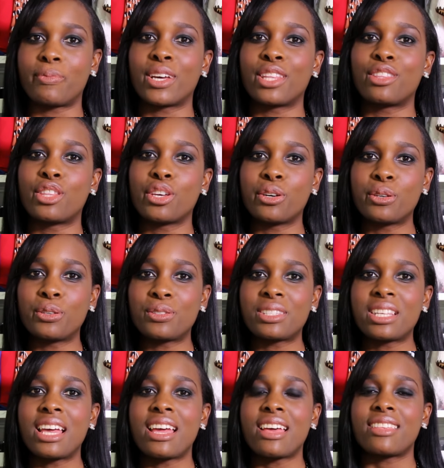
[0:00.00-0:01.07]
but
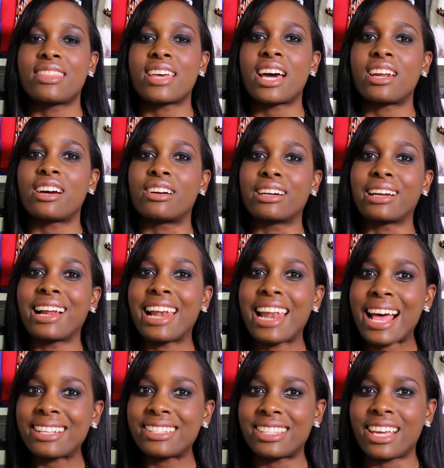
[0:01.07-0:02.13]
those that are
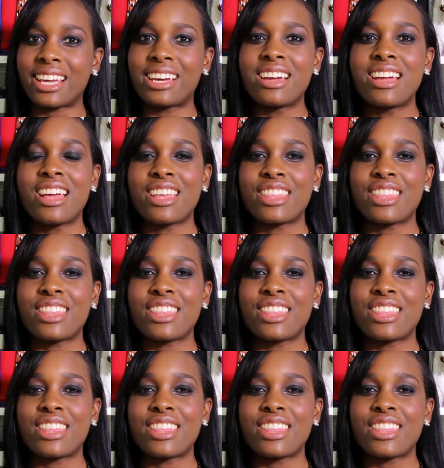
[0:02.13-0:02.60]
classic,